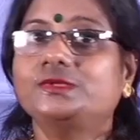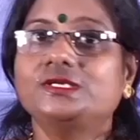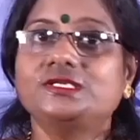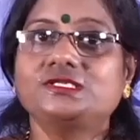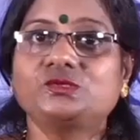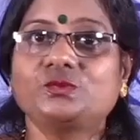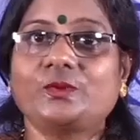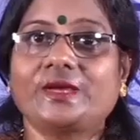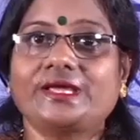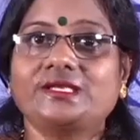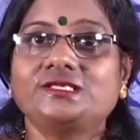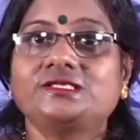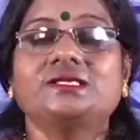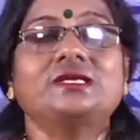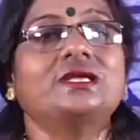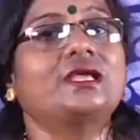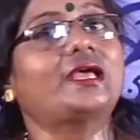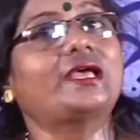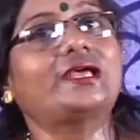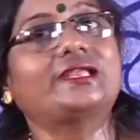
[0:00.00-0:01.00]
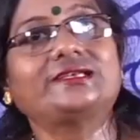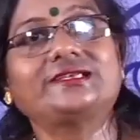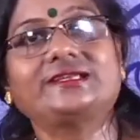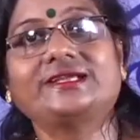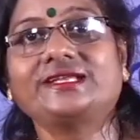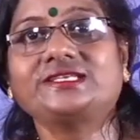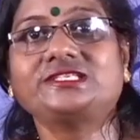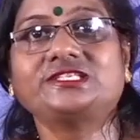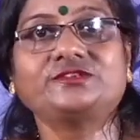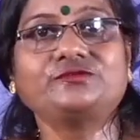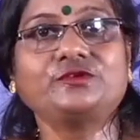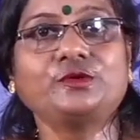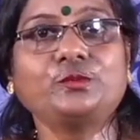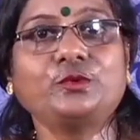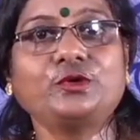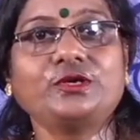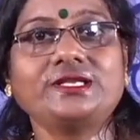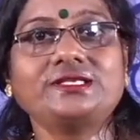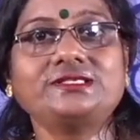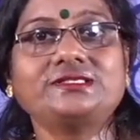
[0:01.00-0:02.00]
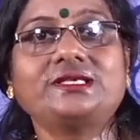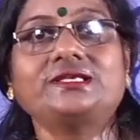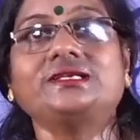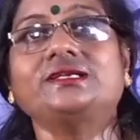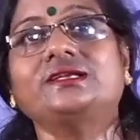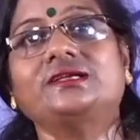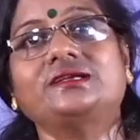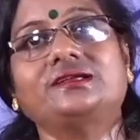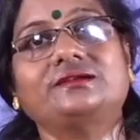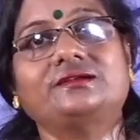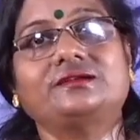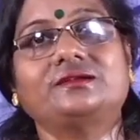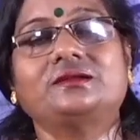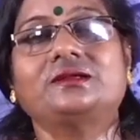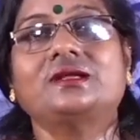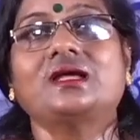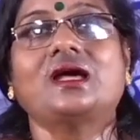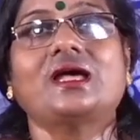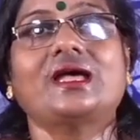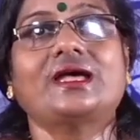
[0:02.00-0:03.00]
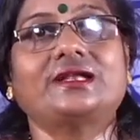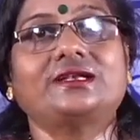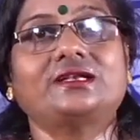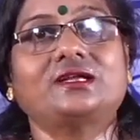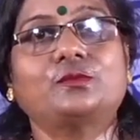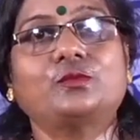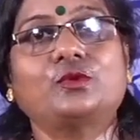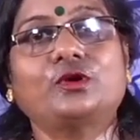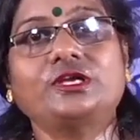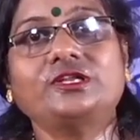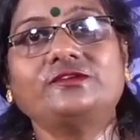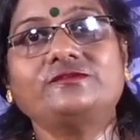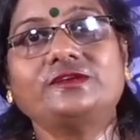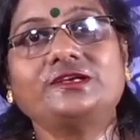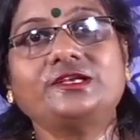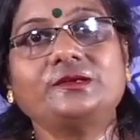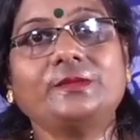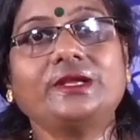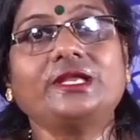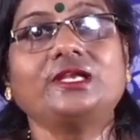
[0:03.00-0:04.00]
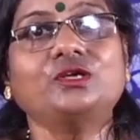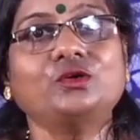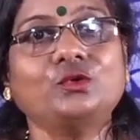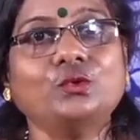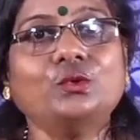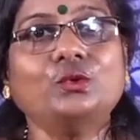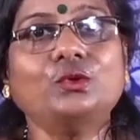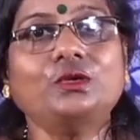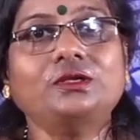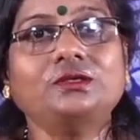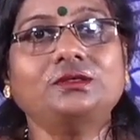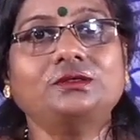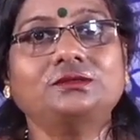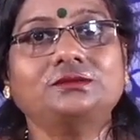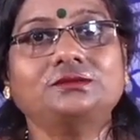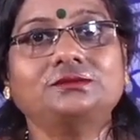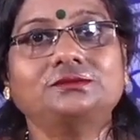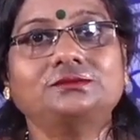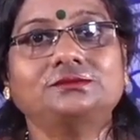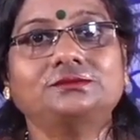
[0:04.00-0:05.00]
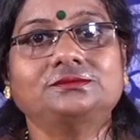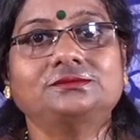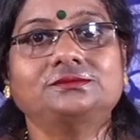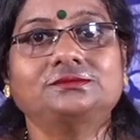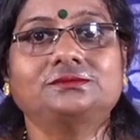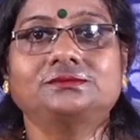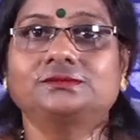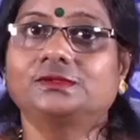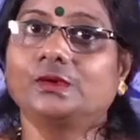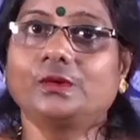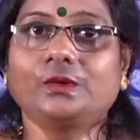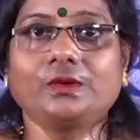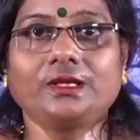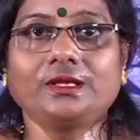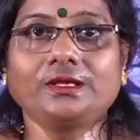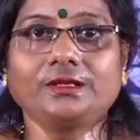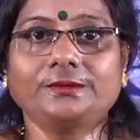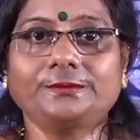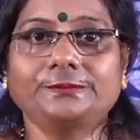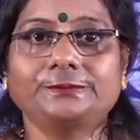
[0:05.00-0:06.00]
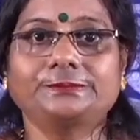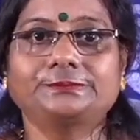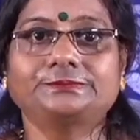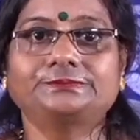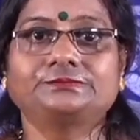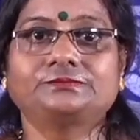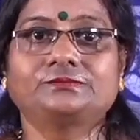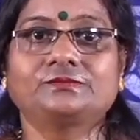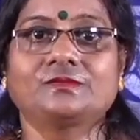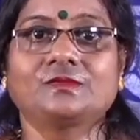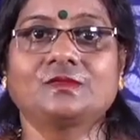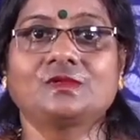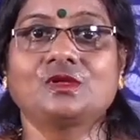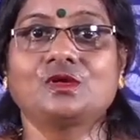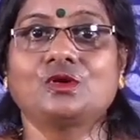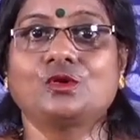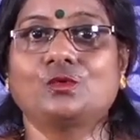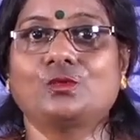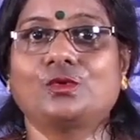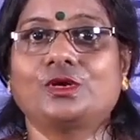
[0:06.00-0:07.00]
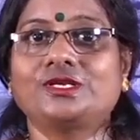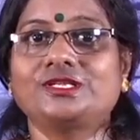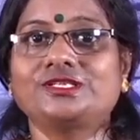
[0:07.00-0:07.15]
the sweat and get evaporated, and our body will remain cool. Okay? What